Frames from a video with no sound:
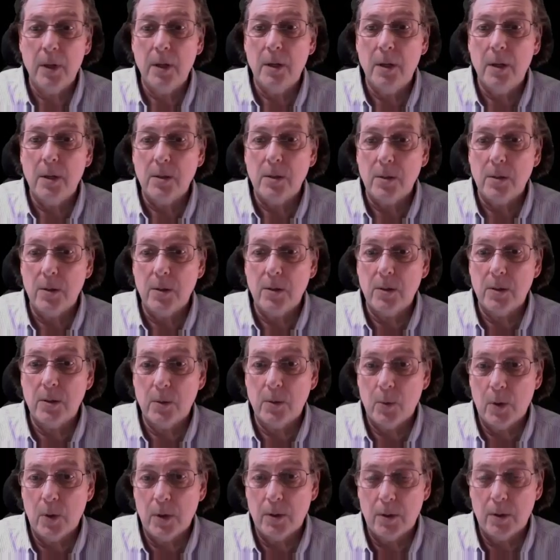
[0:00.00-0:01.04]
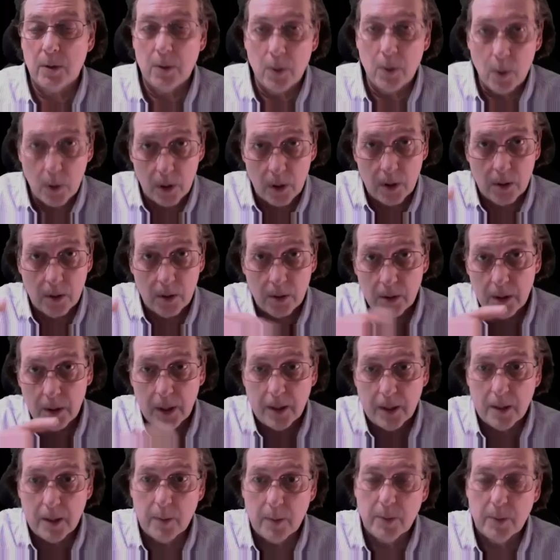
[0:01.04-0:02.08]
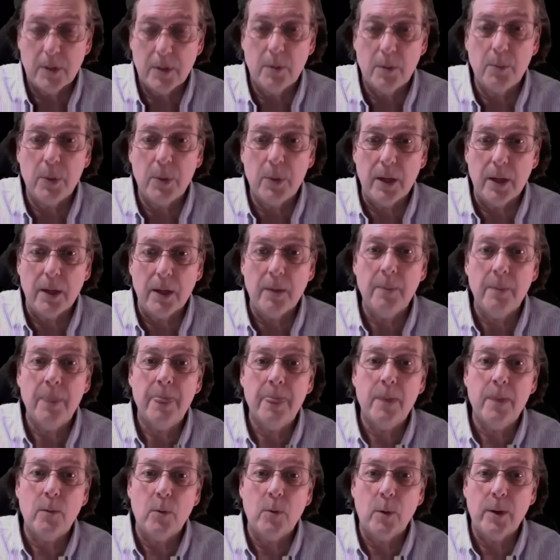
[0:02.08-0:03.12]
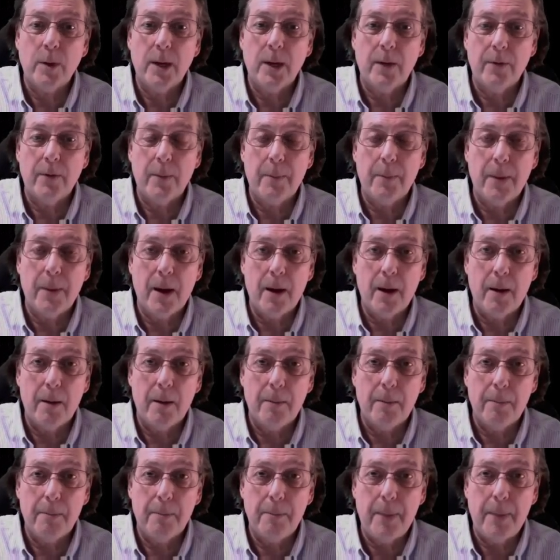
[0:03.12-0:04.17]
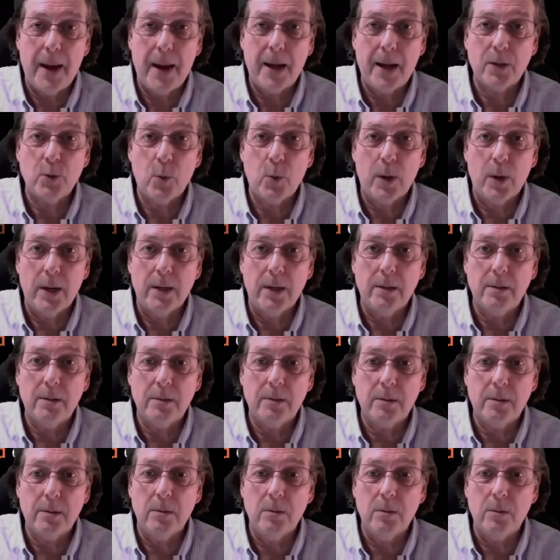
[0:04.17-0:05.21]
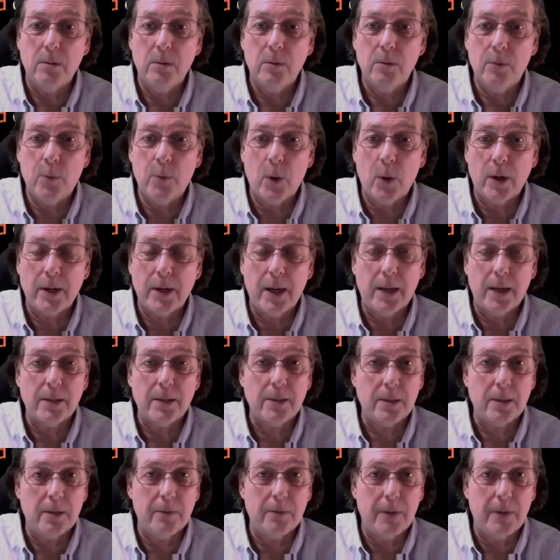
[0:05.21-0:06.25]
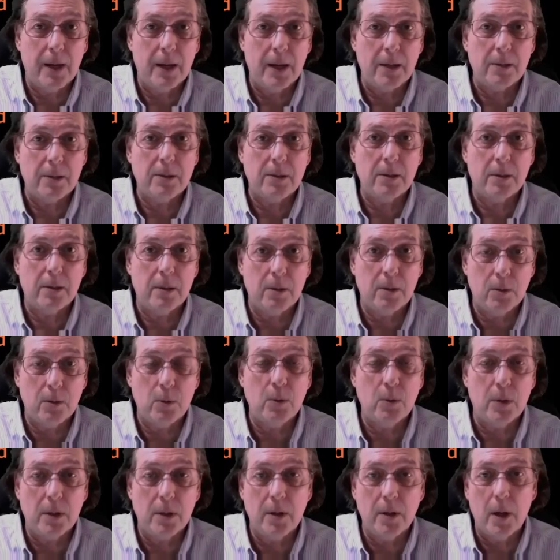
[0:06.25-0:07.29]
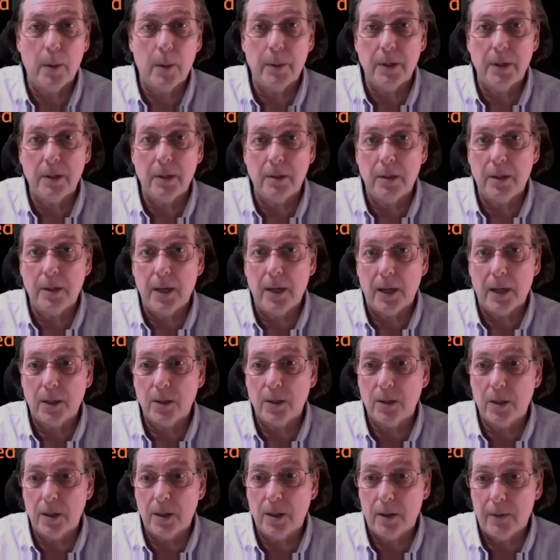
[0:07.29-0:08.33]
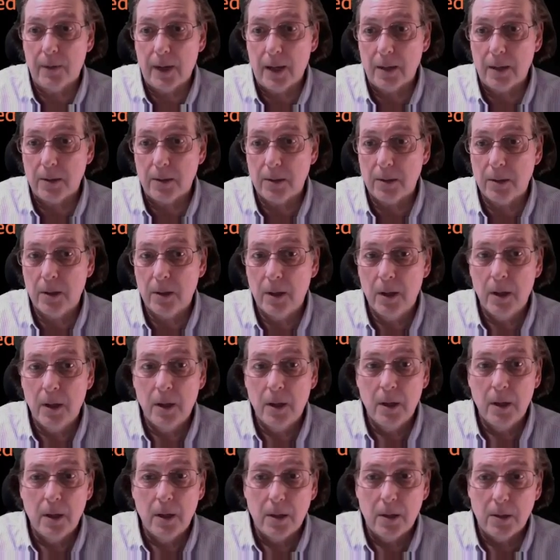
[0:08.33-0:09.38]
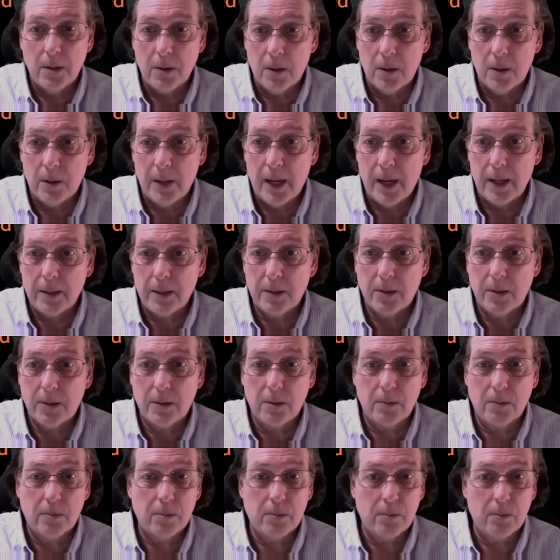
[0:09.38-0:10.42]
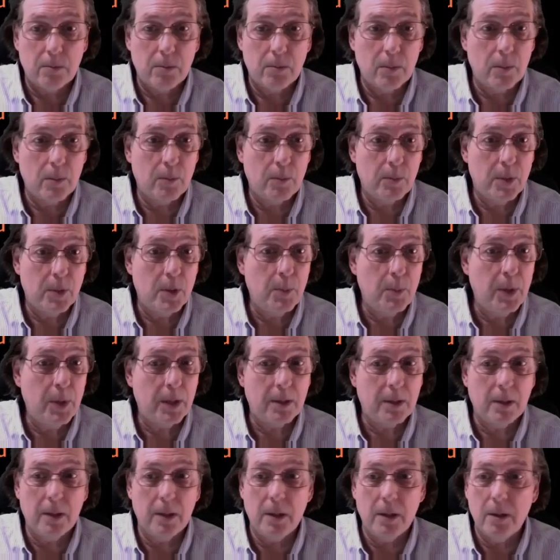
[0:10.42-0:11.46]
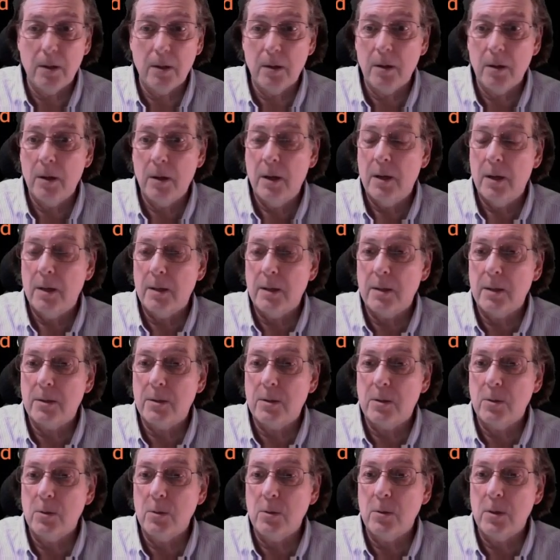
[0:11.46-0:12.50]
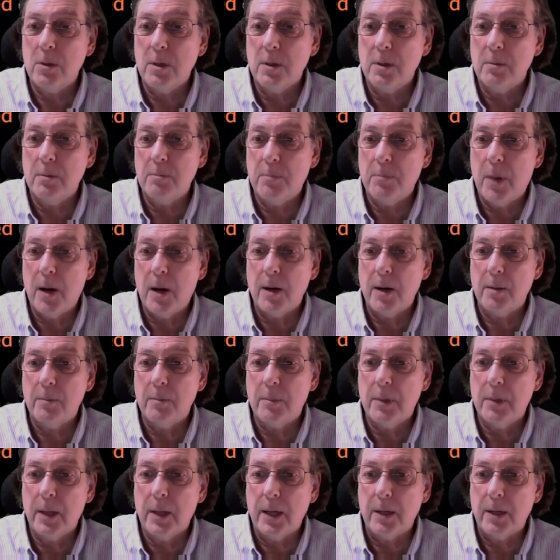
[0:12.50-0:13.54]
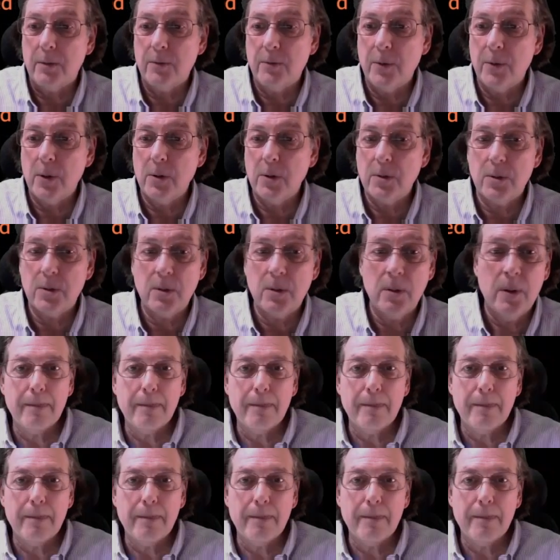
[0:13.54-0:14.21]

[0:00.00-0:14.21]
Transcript: So this is where the lower leg comes into play, where we have a, a batch way to forecast in advance and to do anomaly detection in advance. So that's depicted here. Let's do the bottom leg first.